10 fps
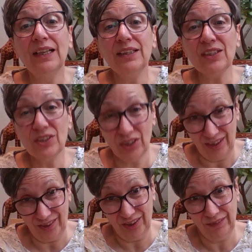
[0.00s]
They
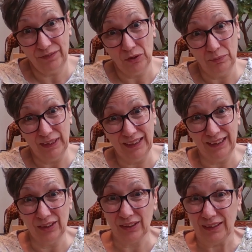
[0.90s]
changed the
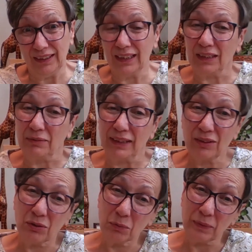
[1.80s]
formulation and it went
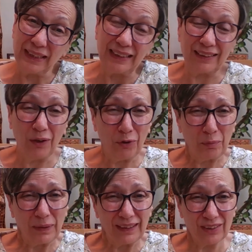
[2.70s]
all weak and
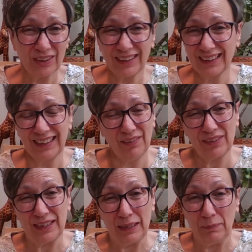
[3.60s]
horrible and just didn't have the
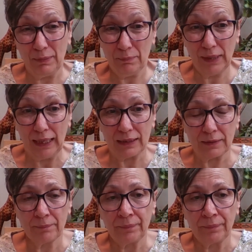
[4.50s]
same impact.